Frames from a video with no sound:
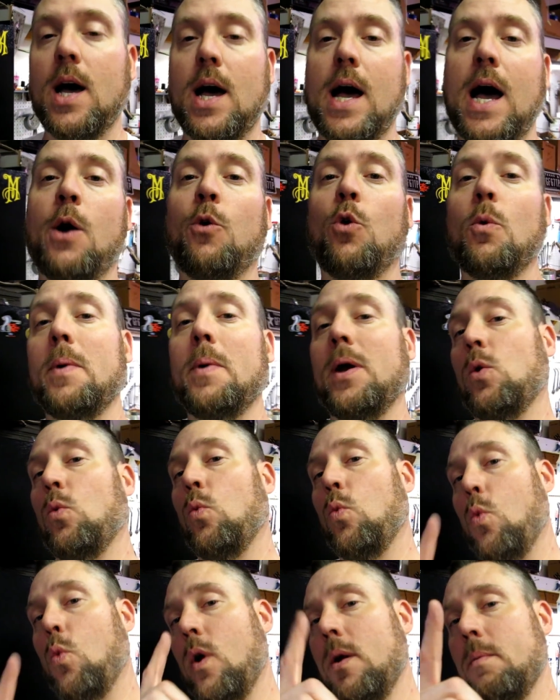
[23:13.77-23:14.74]
I will make
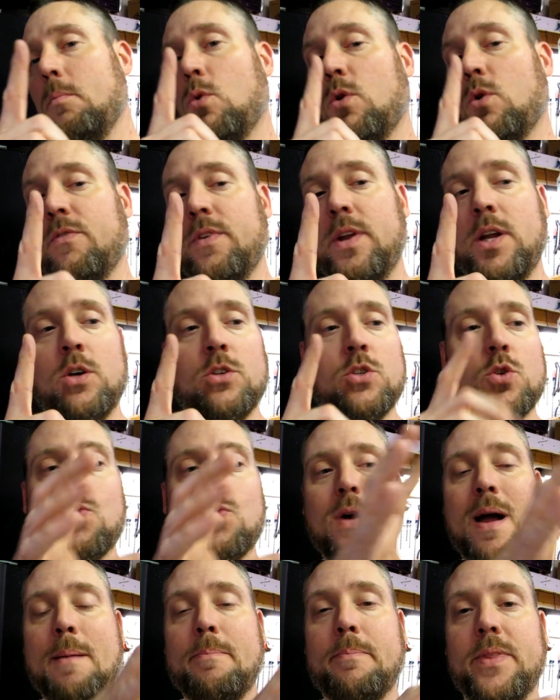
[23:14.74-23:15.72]
one more video to
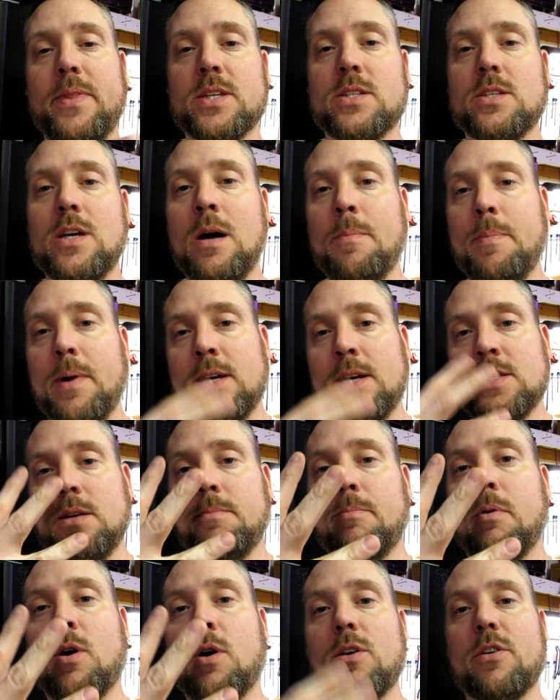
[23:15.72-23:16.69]
wrap this up as a
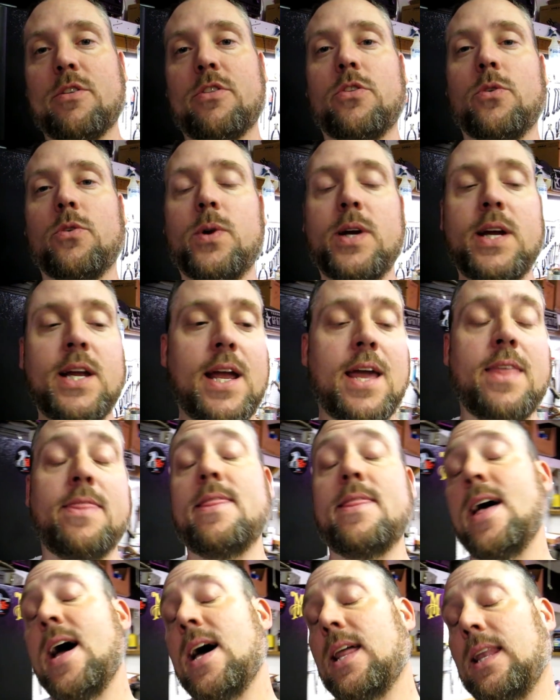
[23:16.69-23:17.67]
part 3,
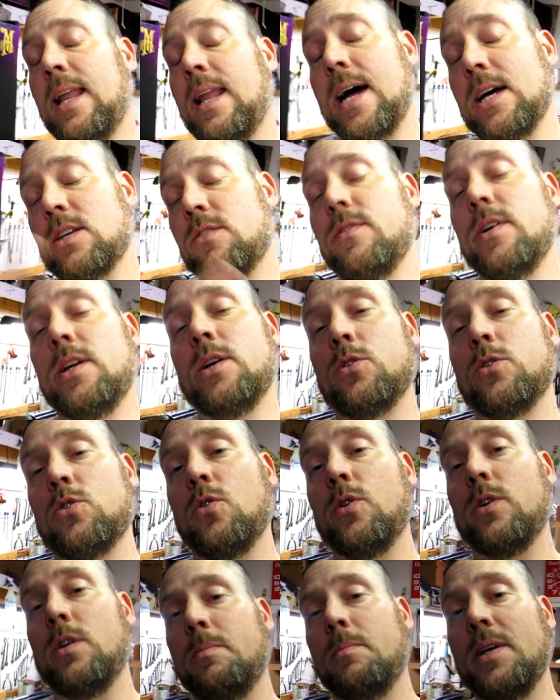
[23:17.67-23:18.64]
and that last video is
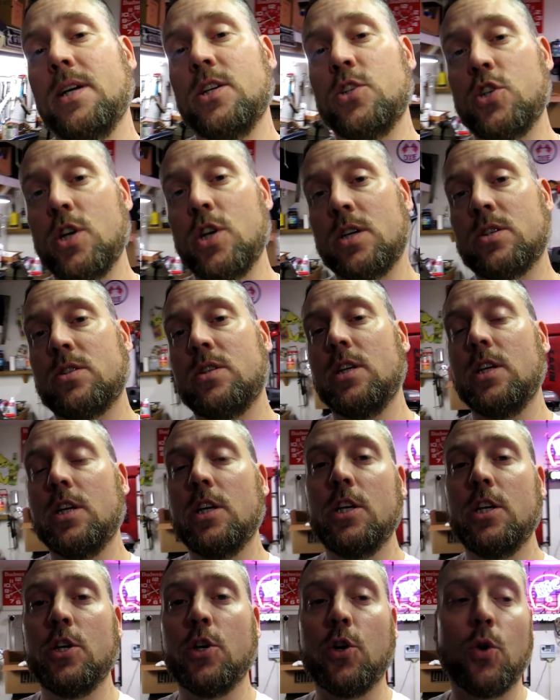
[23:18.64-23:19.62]
going to be adjusting
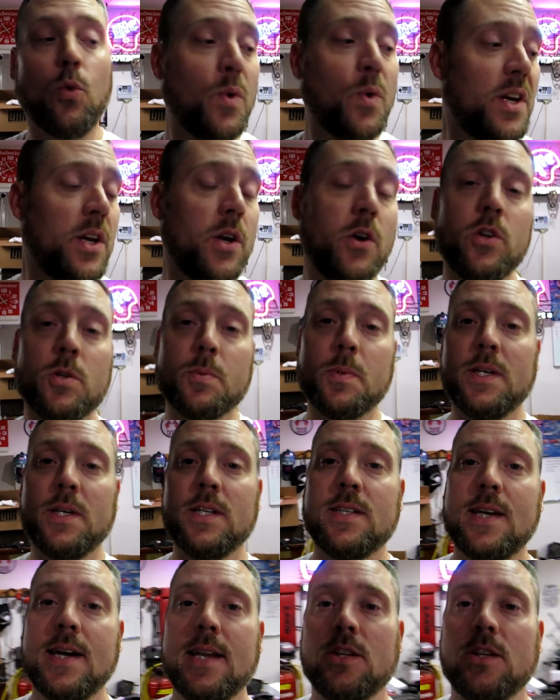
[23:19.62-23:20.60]
your windows
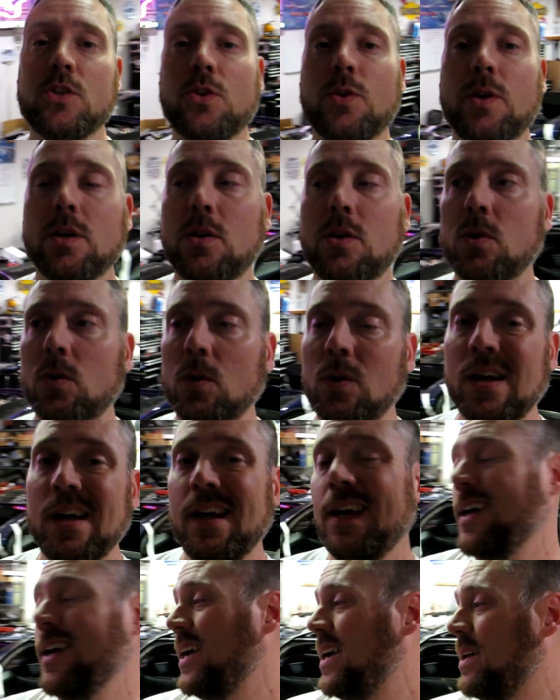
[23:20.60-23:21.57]
because that is critical
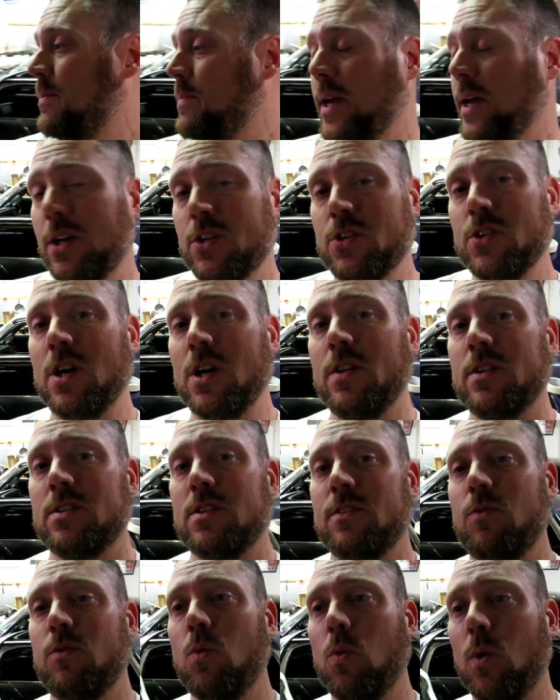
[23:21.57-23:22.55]
in making sure all this
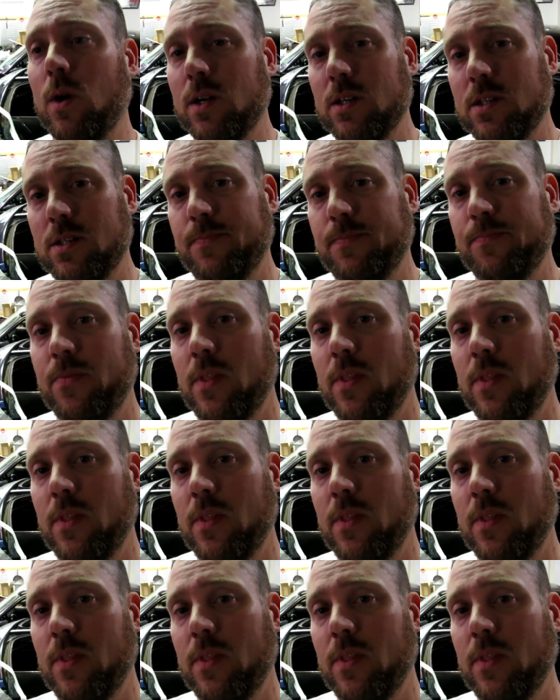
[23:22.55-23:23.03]
stuff works.